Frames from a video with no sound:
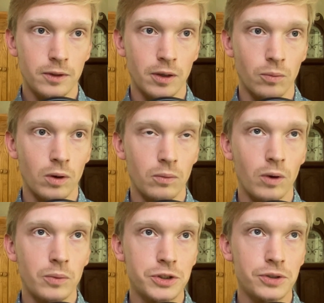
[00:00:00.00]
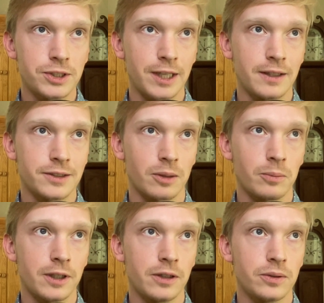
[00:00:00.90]
you know, what, what would you say to
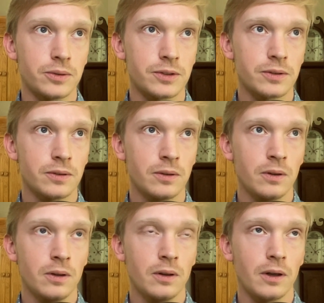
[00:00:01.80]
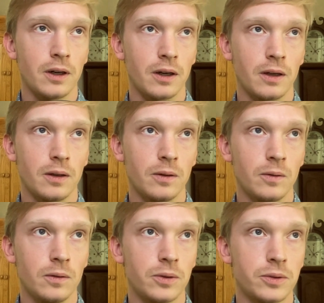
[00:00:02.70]
somebody who's, uh,
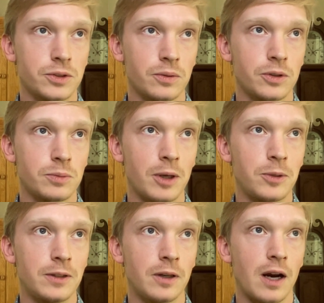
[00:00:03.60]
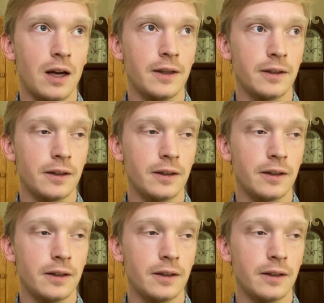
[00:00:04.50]
who's, who's maybe not,